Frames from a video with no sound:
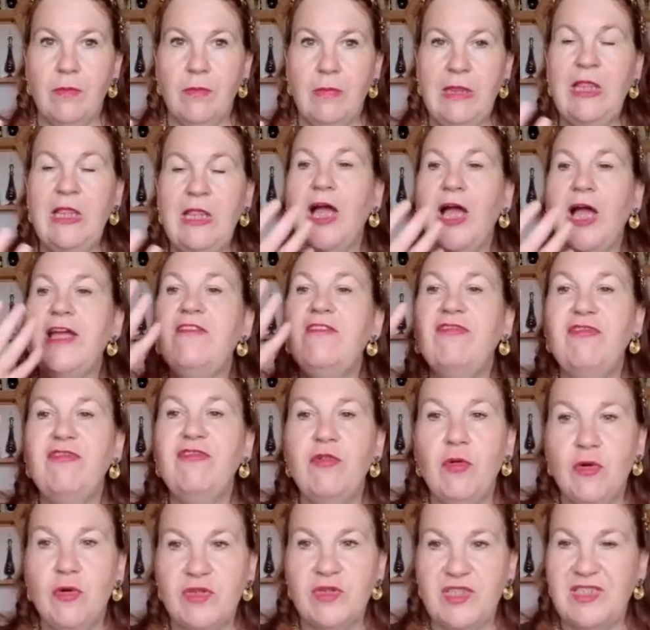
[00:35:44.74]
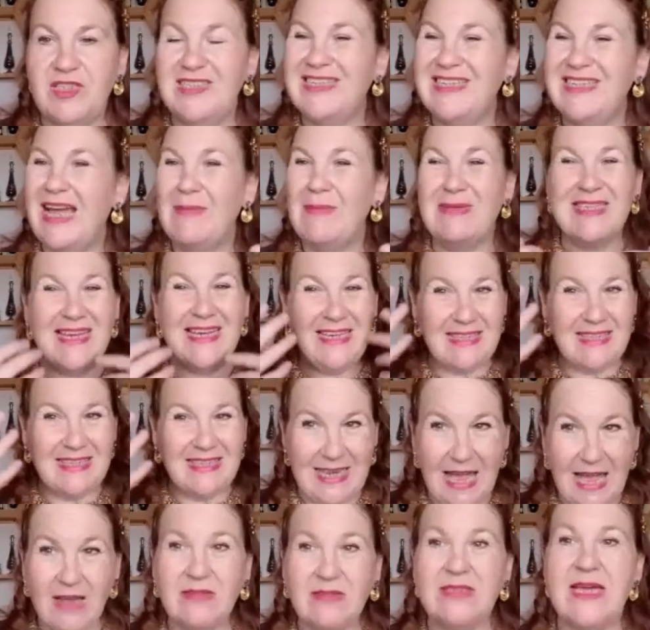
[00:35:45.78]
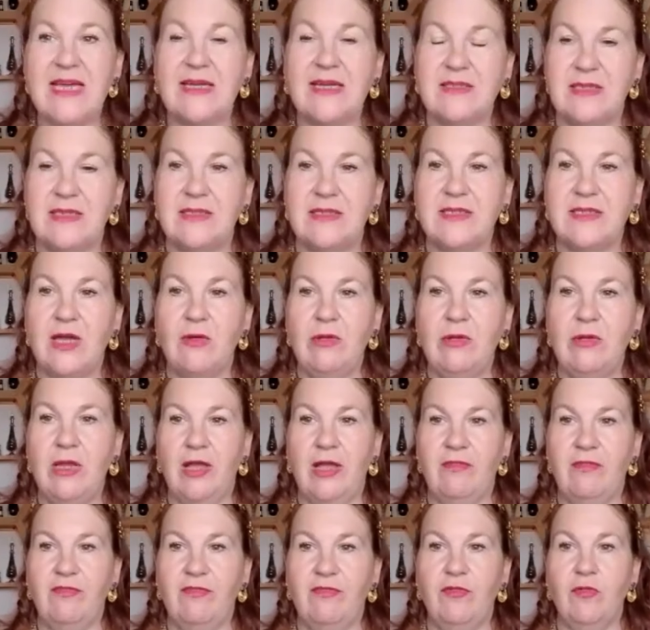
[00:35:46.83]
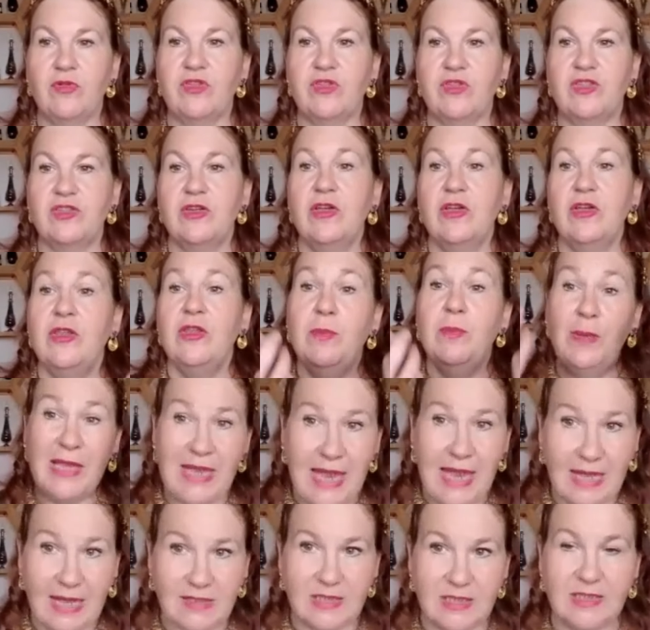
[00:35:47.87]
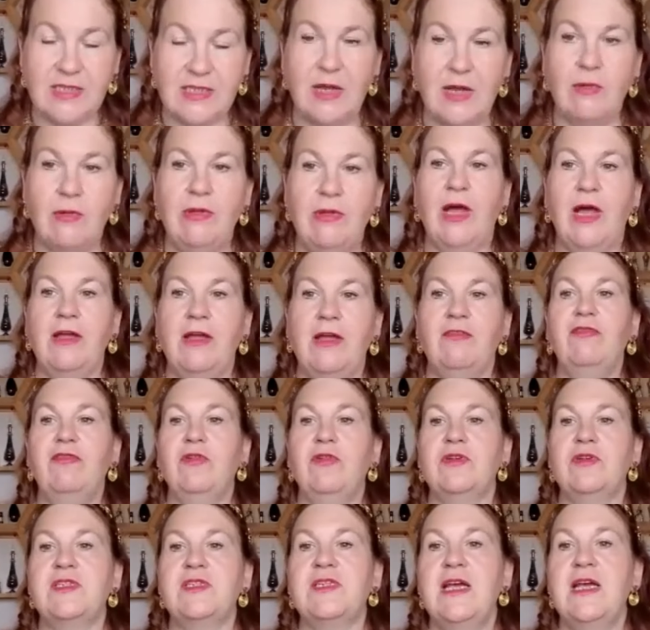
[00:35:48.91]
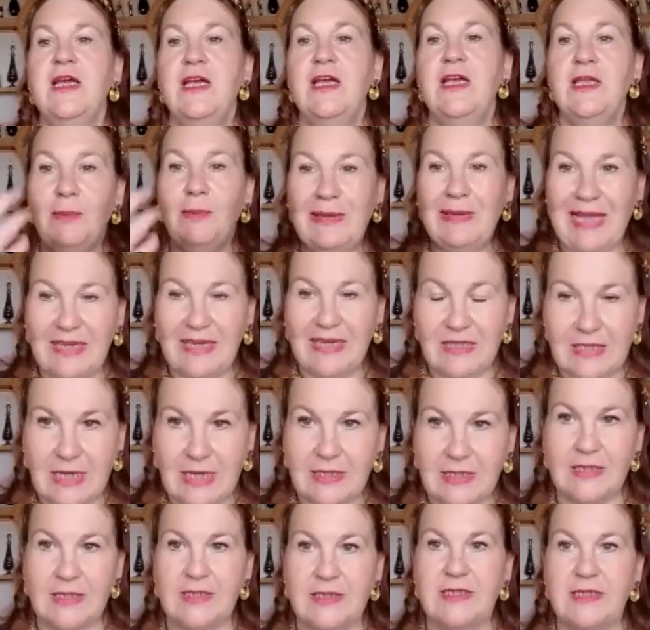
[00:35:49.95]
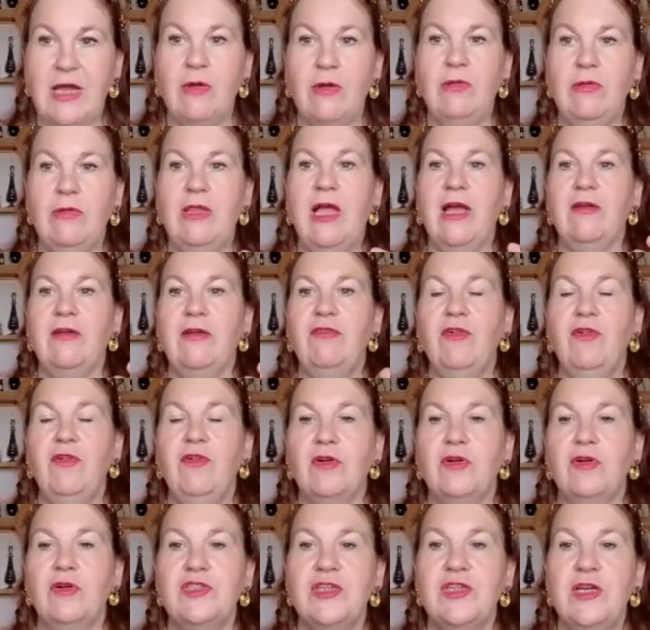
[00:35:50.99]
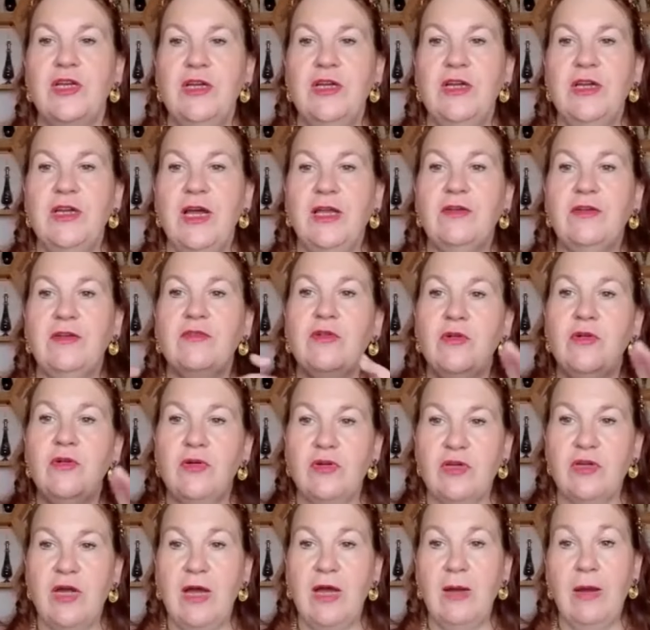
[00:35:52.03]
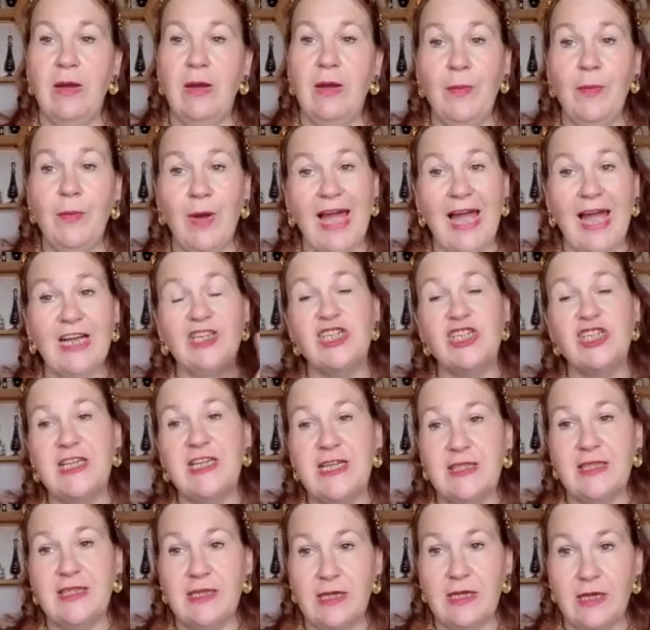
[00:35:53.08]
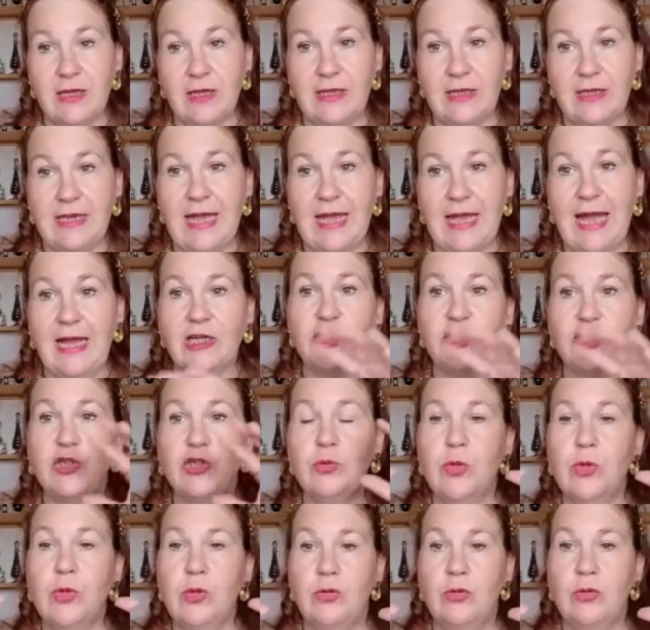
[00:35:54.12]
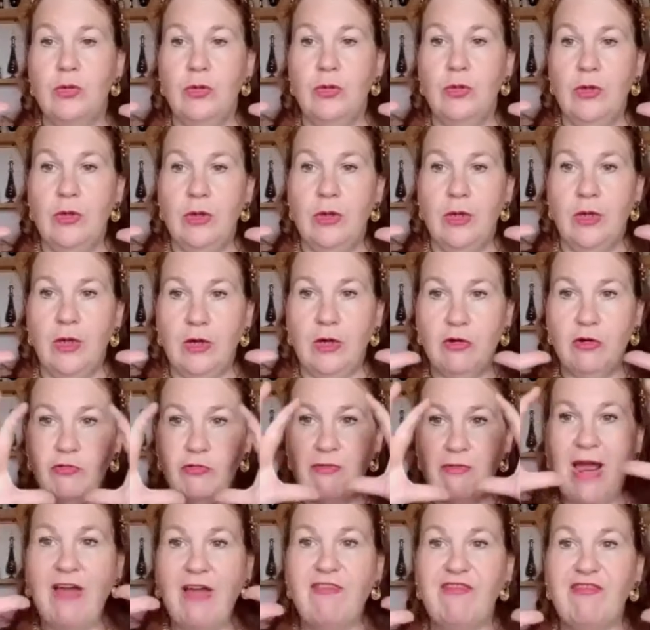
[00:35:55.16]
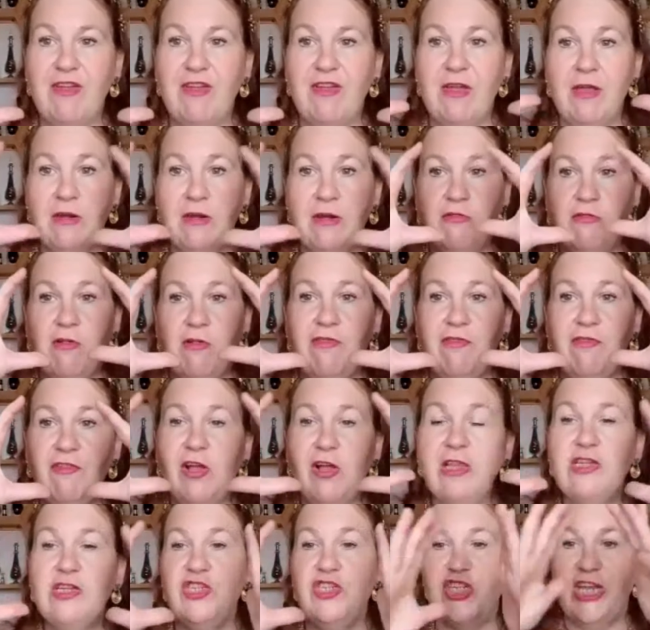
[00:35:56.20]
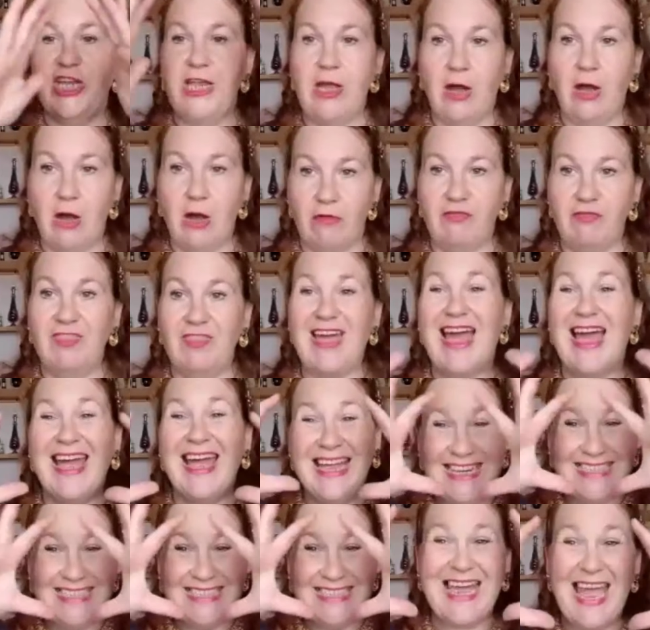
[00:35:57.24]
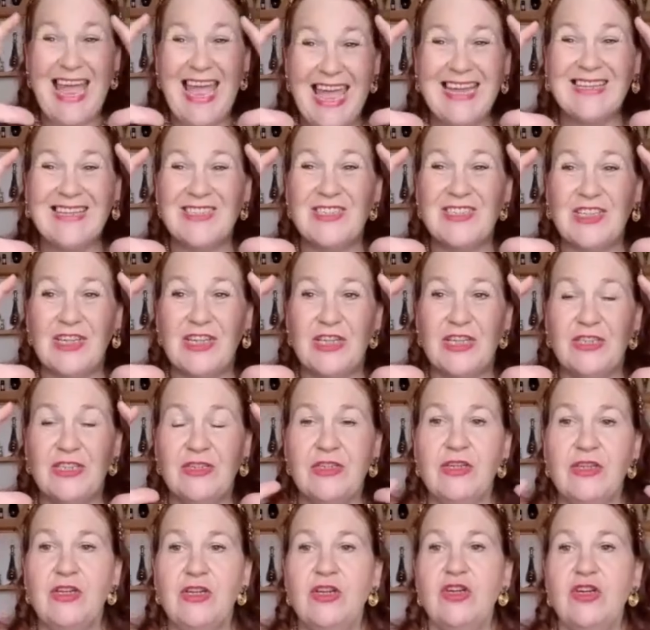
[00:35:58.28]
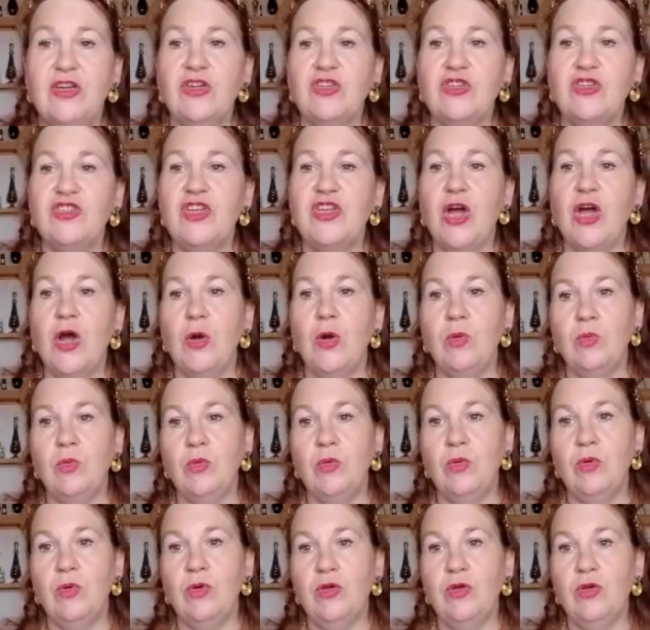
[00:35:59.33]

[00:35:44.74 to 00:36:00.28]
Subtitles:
life force, the same as anything else has its own life force. The bee has its own life force. The plant has its own life force. And of course, but actually, the actual graphology of that is a hexagon. So